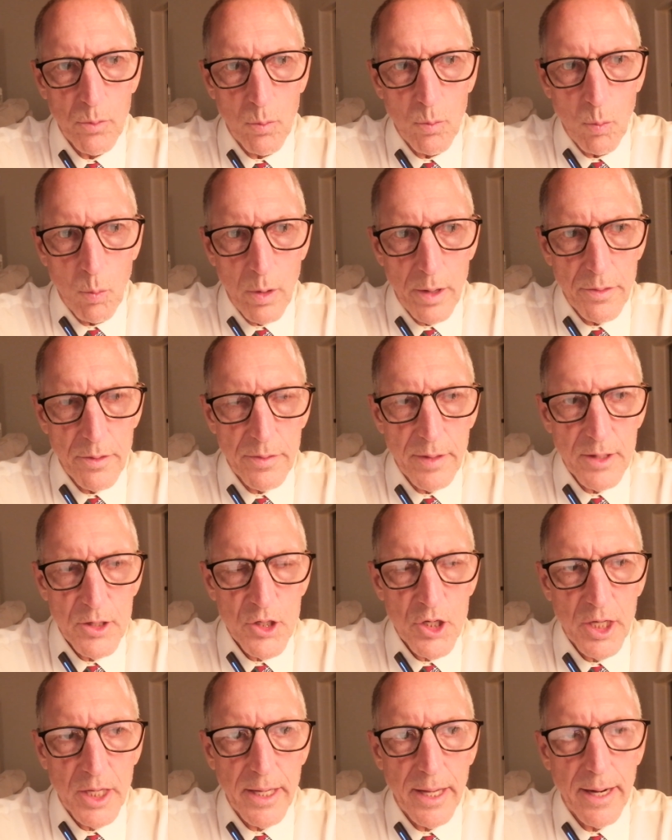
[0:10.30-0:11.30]
whether they
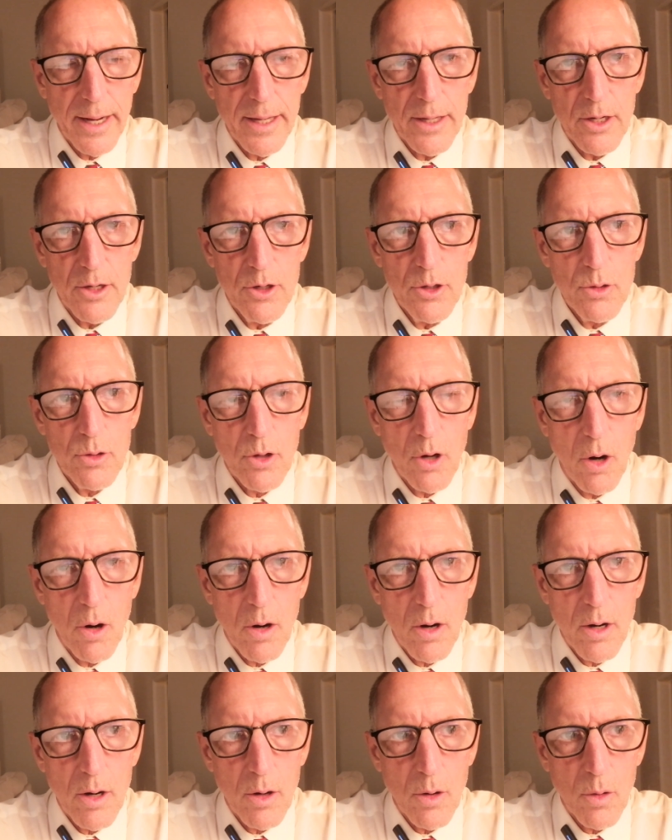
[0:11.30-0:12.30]
should get a new
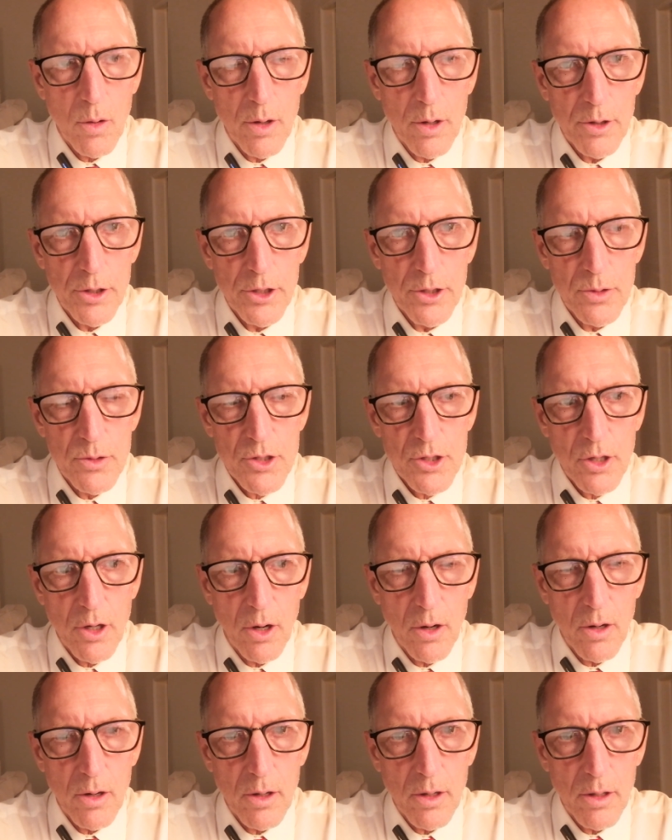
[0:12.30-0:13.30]
car or a used
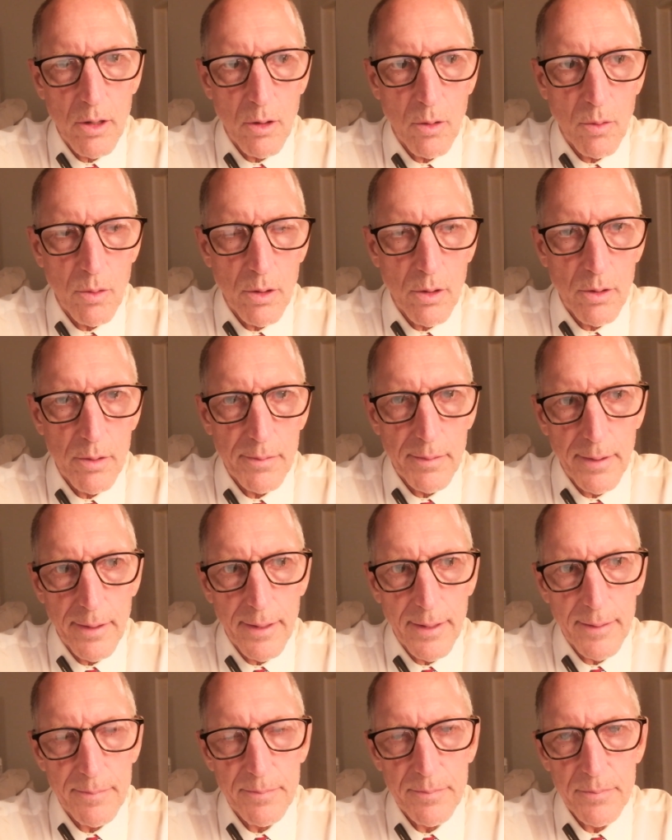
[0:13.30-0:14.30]
car,
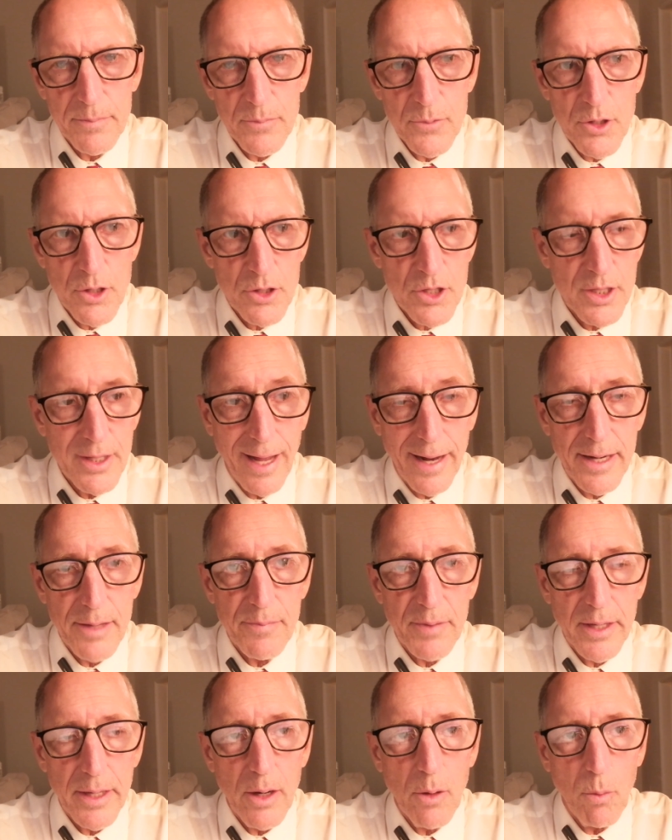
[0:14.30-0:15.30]
or just not
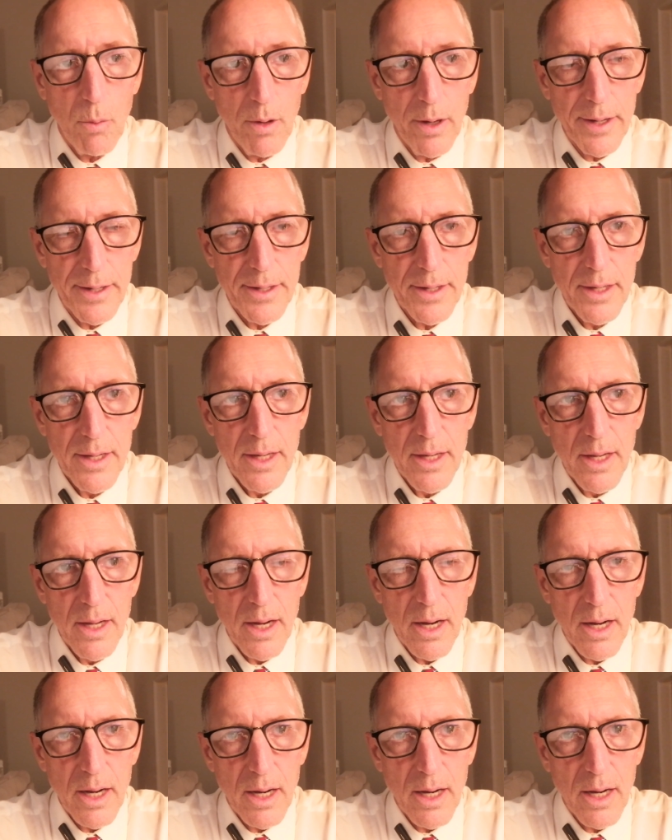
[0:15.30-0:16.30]
even get one.
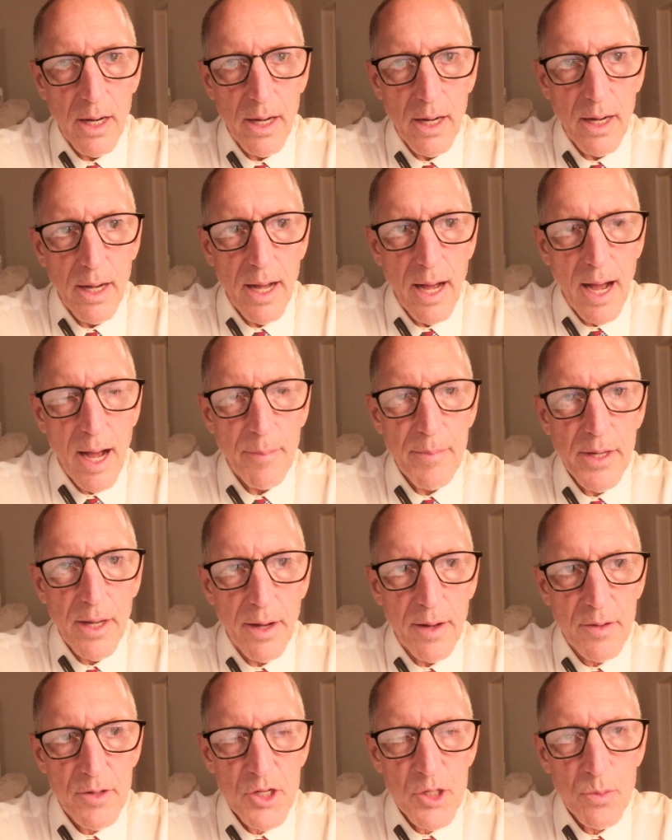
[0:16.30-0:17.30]
I'll be
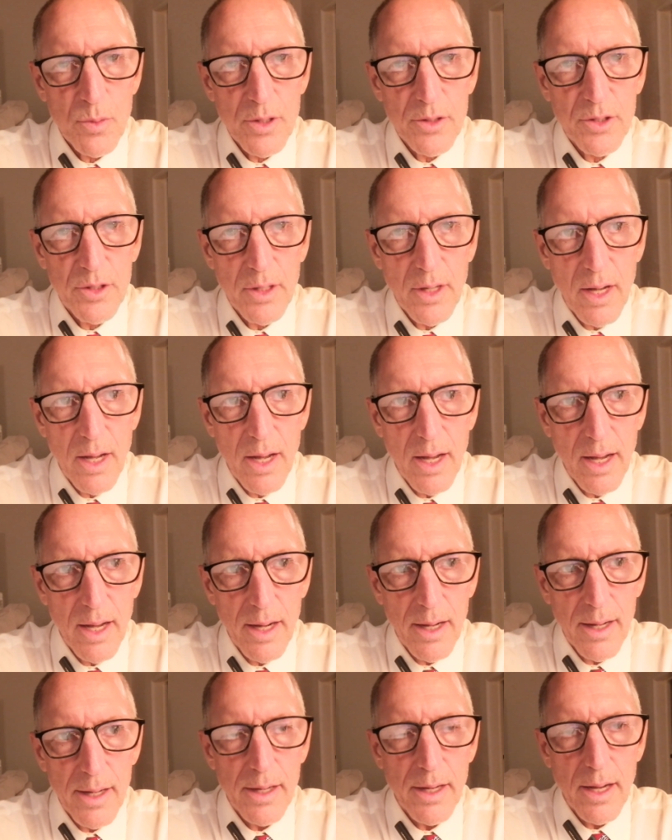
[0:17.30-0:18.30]
honest with you.
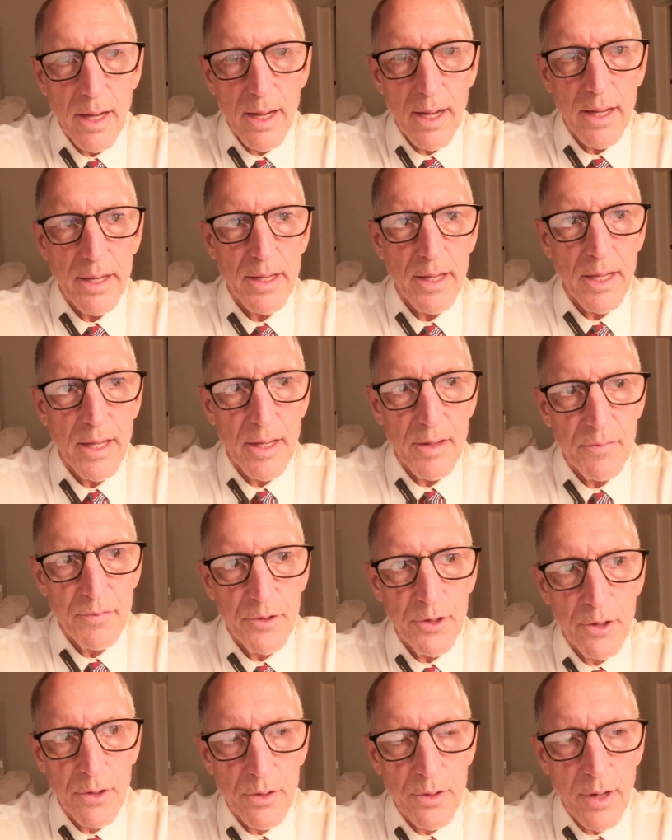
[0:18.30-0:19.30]
If
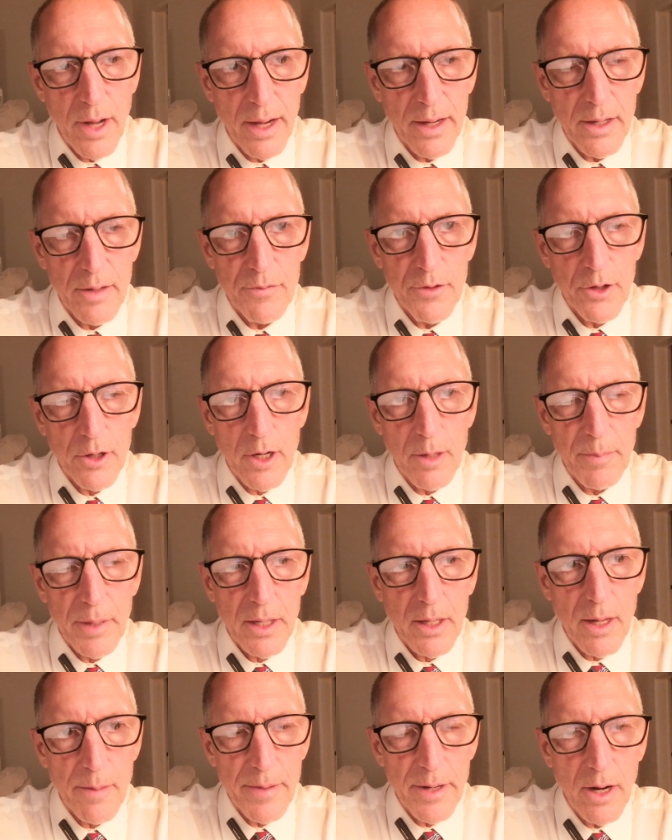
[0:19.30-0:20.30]
you're going to be
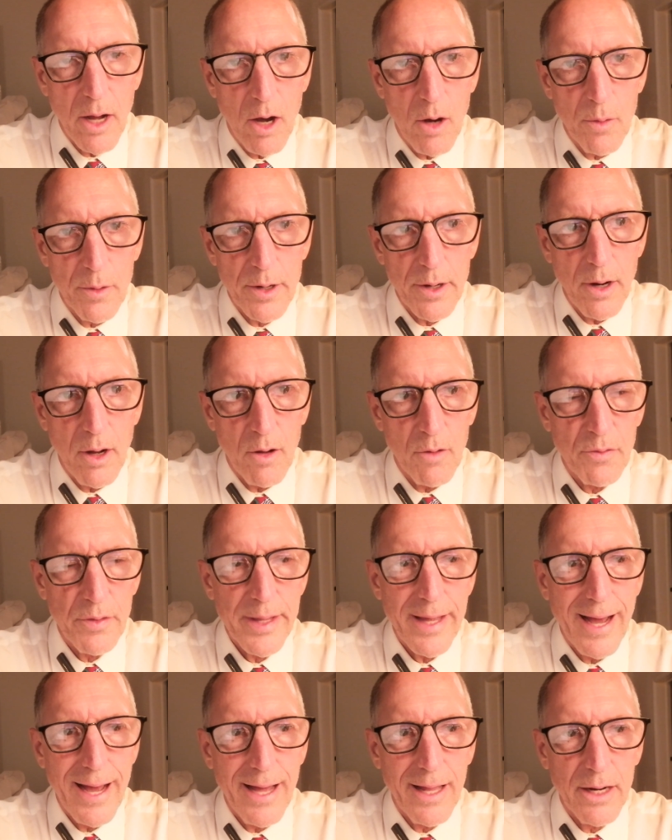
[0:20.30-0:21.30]
coming on and off the
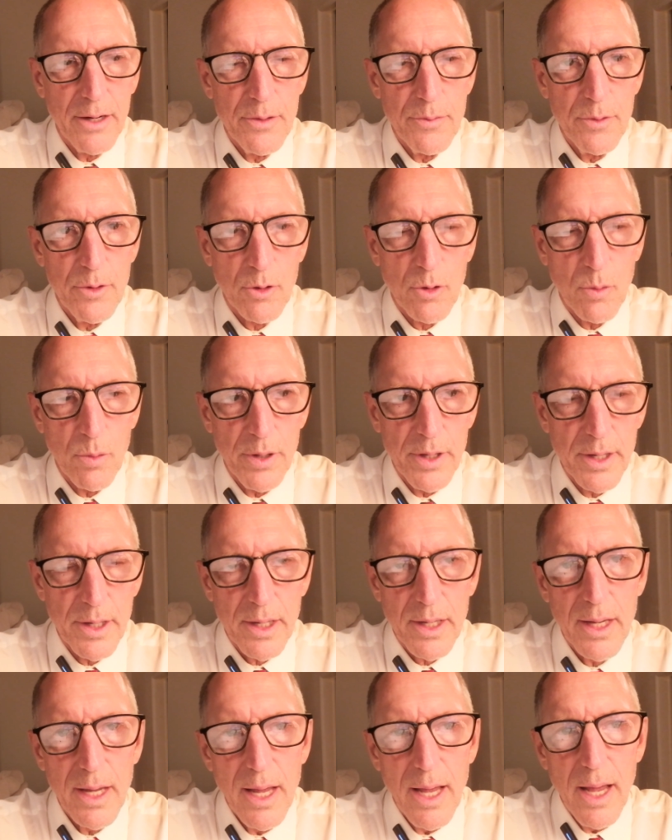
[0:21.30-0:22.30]
island real quick,